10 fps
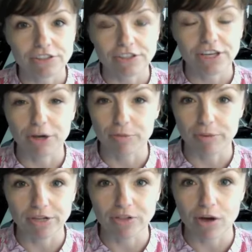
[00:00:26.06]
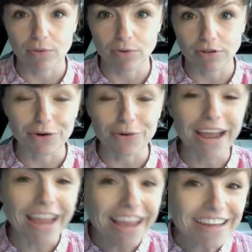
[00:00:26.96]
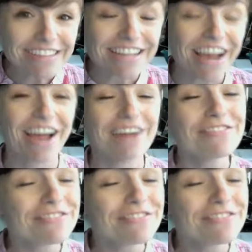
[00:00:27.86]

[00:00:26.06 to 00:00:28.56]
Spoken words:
it could be a lot worse. And I have